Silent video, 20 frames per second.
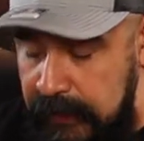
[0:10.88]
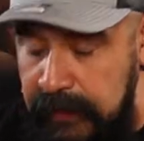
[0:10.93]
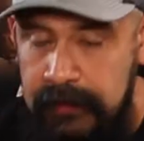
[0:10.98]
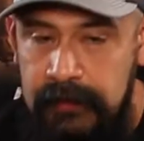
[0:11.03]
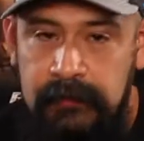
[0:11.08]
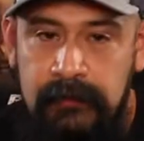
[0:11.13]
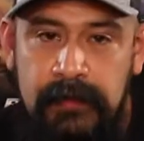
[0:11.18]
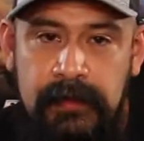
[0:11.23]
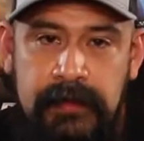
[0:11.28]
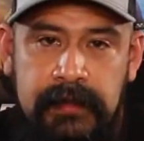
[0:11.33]
I
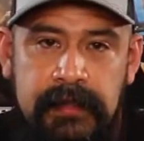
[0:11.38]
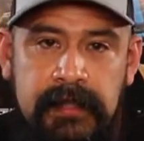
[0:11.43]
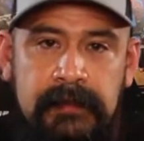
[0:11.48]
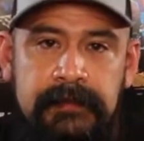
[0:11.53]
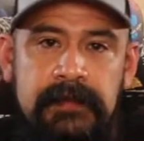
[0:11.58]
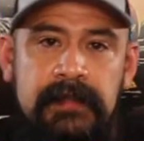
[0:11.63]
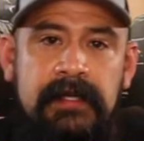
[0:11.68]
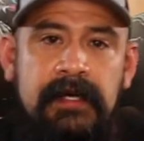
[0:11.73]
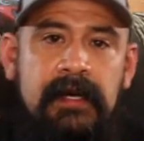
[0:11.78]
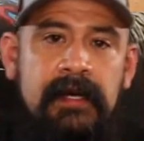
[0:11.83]
don't want to
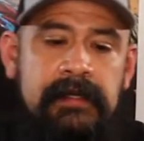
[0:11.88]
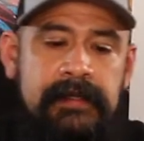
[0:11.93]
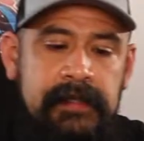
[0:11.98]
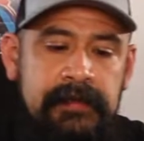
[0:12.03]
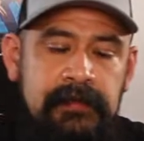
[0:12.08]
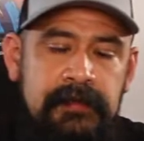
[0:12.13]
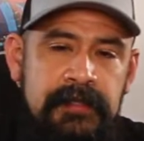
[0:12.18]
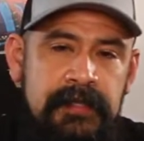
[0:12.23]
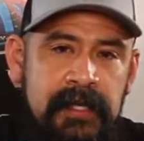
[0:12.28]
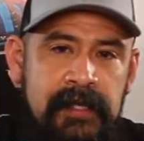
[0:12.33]
keep you guys. I
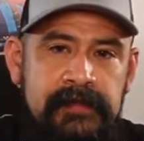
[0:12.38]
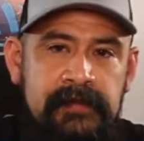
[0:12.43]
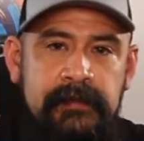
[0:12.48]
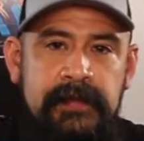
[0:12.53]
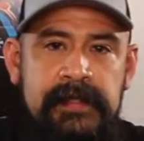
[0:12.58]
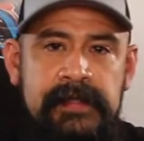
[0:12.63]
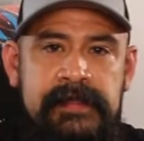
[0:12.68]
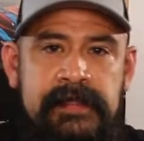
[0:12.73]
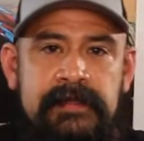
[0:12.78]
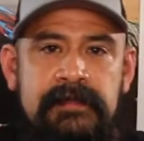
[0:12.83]
know you guys are
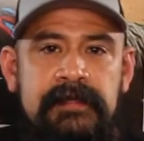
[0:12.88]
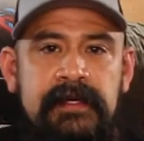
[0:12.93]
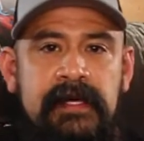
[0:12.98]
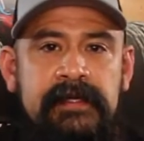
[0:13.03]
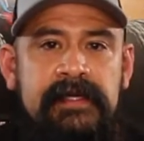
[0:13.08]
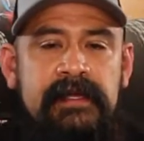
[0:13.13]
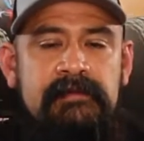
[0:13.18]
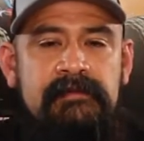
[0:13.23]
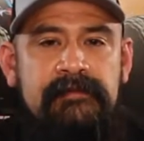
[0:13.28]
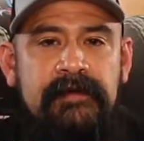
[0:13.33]
busy. You
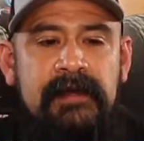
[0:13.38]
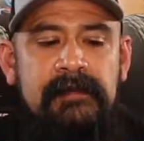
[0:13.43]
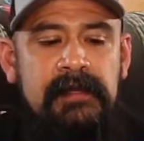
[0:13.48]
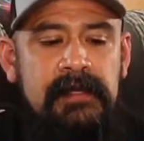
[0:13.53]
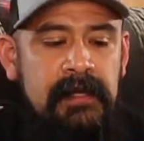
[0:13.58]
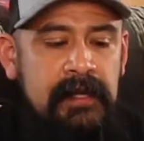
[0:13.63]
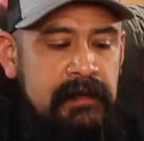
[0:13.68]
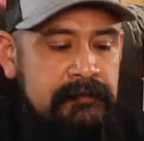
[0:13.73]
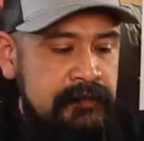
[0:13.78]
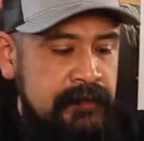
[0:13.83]
guys have a family
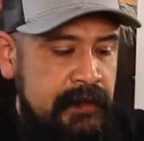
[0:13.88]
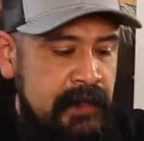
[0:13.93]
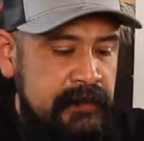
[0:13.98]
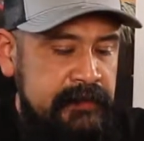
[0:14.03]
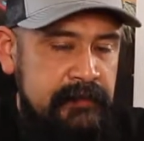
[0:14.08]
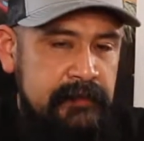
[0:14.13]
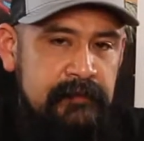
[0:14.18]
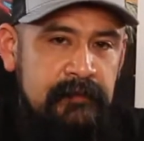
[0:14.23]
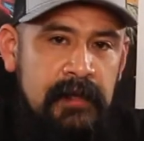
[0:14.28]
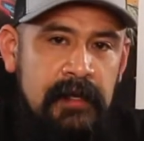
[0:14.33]
life. You guys
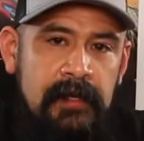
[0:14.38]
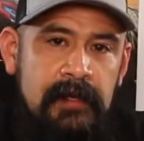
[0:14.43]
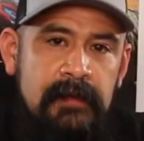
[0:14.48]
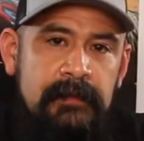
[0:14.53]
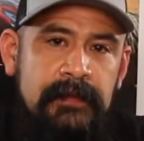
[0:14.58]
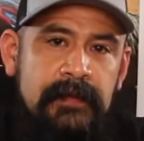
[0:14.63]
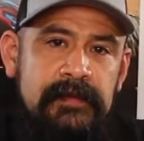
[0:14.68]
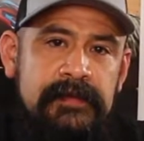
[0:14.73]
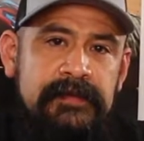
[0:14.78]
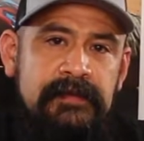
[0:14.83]
have a
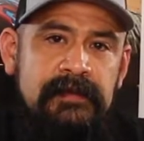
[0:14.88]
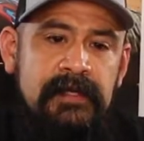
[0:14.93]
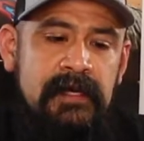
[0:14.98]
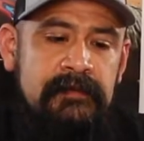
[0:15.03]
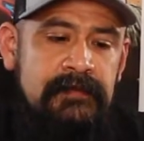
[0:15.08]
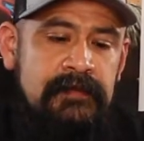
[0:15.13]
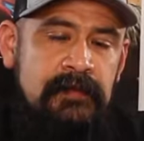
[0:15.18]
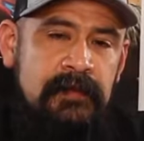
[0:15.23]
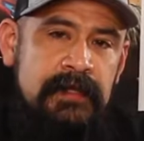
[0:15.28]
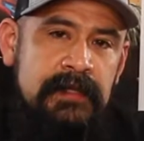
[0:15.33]
personal
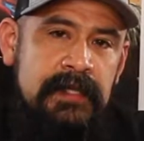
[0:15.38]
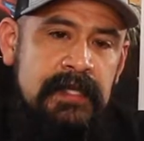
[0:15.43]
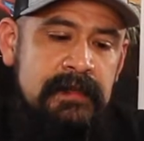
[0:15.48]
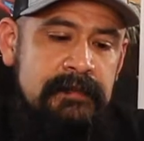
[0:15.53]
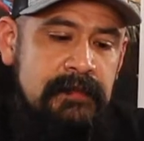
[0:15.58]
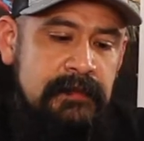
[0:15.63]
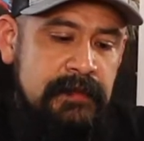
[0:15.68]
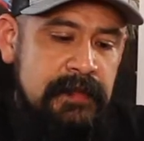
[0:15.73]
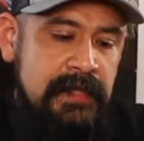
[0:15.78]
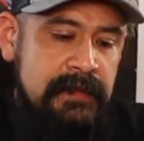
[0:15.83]
life you want
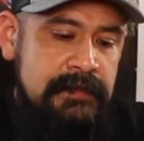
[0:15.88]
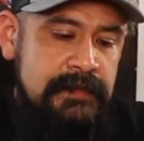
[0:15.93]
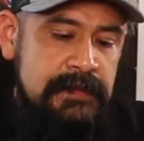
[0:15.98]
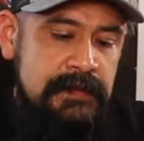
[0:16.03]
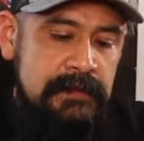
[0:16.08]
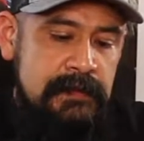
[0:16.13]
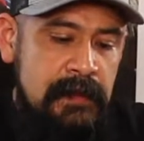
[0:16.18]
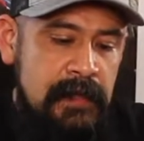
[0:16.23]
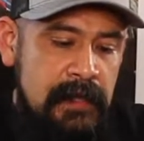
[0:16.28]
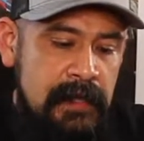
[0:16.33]
to keep
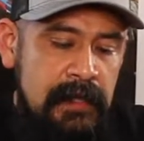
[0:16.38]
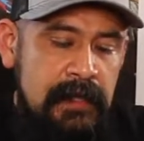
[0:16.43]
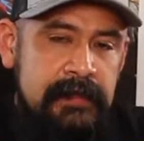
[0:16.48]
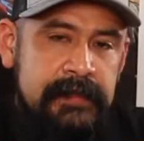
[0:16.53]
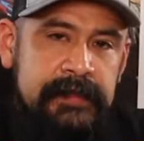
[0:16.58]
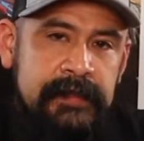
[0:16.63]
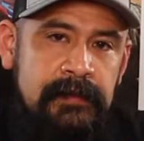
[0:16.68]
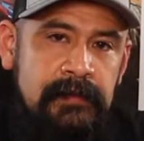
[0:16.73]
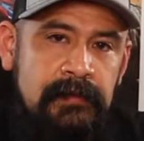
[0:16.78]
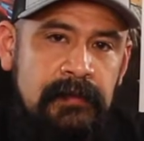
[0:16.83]
to.
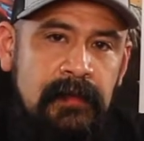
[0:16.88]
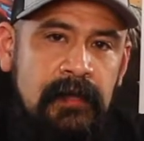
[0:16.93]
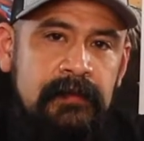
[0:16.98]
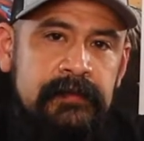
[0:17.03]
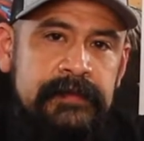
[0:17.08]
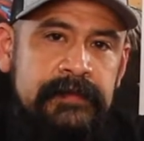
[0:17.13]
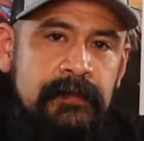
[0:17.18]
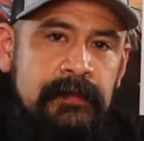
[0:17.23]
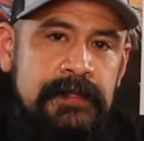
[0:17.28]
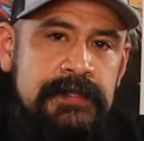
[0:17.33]
So
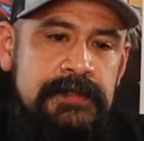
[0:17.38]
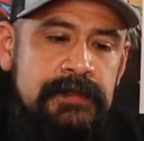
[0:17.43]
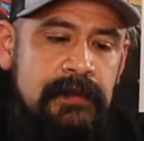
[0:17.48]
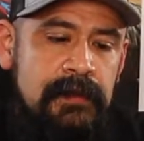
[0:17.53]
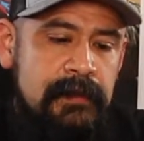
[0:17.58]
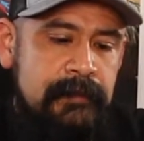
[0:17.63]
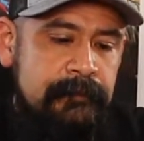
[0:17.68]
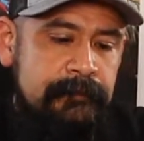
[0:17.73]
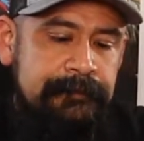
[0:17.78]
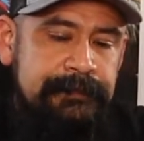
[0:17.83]
long story
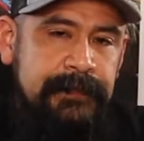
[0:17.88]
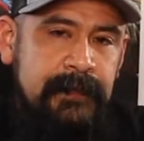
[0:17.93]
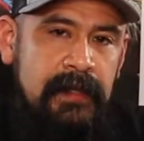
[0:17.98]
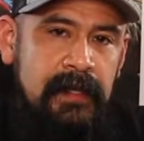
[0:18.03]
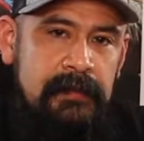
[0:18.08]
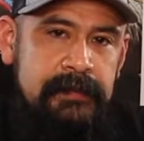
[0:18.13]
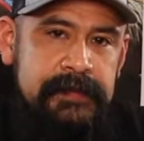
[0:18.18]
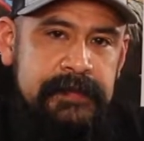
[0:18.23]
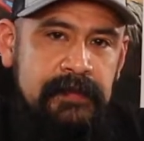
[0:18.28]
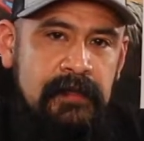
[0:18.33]
short,
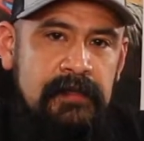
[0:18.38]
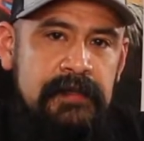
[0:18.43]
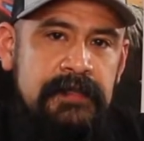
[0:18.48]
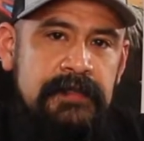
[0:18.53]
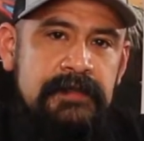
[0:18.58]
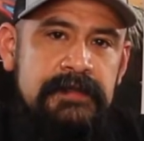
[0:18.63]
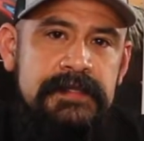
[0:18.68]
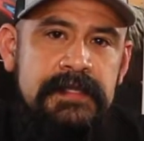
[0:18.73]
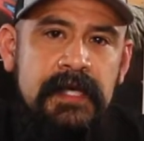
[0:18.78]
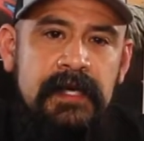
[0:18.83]
I'm starting a
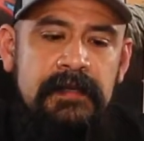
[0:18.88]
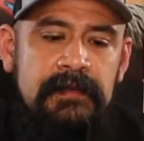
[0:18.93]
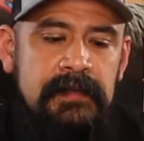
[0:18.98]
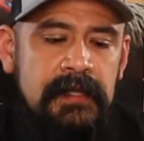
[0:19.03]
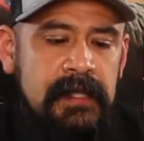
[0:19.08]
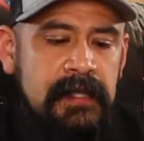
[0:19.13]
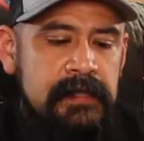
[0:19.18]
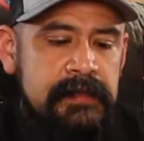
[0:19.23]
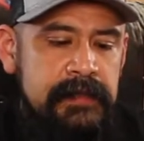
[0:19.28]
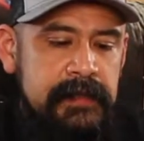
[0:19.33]
new channel,
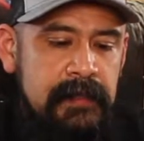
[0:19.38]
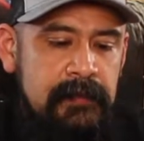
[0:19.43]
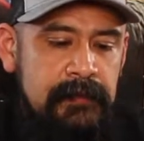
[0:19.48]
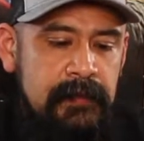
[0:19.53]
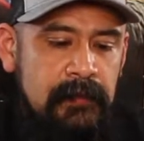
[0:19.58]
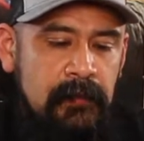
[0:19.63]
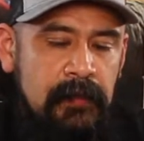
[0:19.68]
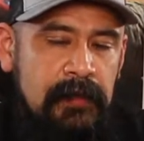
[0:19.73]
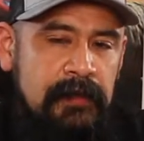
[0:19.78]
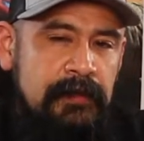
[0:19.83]
guys. I've
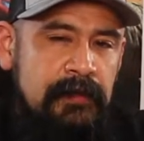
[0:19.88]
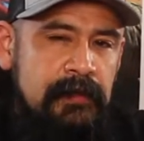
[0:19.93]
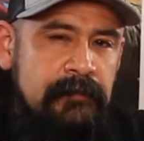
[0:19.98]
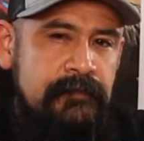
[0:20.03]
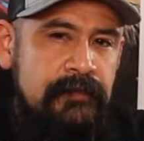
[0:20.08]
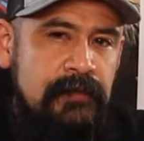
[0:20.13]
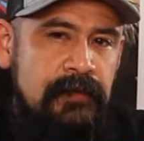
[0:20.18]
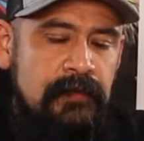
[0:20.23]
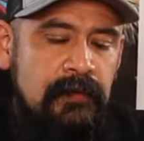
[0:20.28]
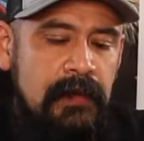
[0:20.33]
been working on it
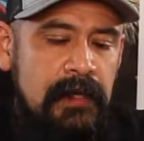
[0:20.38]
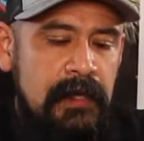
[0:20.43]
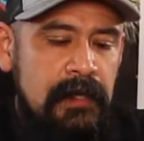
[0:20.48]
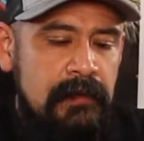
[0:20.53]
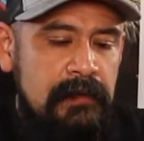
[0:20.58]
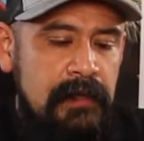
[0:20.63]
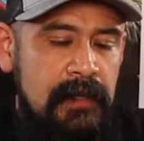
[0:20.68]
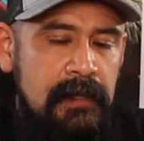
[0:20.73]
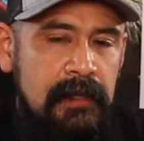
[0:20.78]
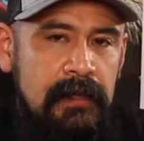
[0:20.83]
for a little
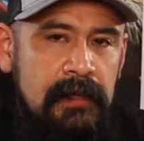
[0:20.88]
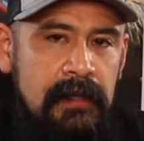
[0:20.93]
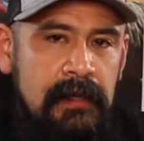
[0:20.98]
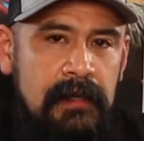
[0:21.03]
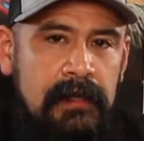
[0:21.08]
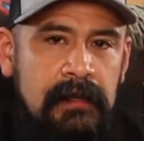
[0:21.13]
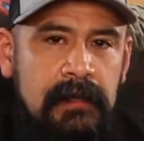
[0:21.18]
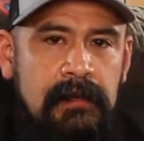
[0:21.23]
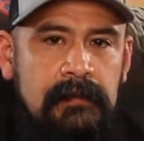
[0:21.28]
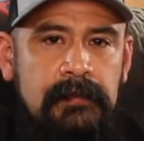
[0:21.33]
while.
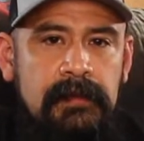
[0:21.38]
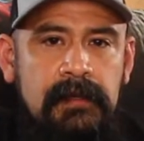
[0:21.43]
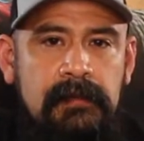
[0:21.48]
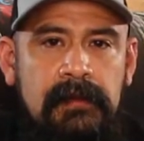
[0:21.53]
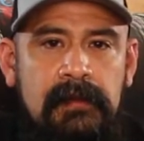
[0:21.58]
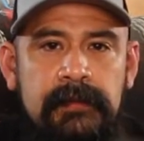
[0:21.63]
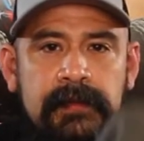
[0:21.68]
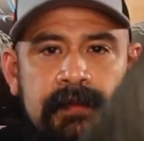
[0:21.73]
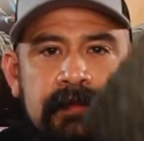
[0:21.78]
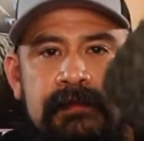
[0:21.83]
I'm
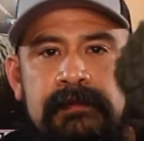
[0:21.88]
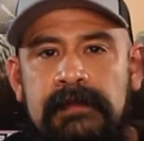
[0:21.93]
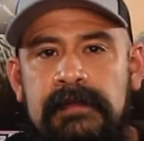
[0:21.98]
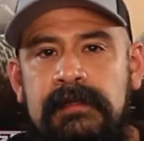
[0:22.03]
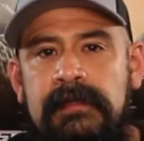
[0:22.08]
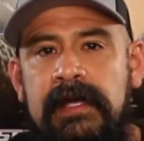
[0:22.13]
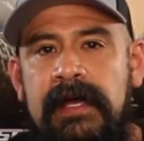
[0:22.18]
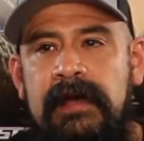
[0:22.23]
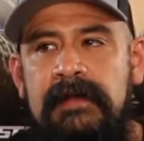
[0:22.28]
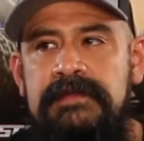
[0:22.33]
going to be doing
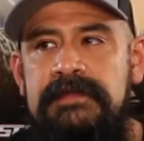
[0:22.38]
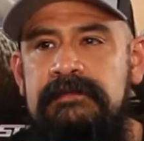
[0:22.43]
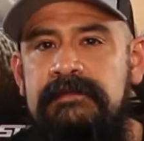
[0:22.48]
how-to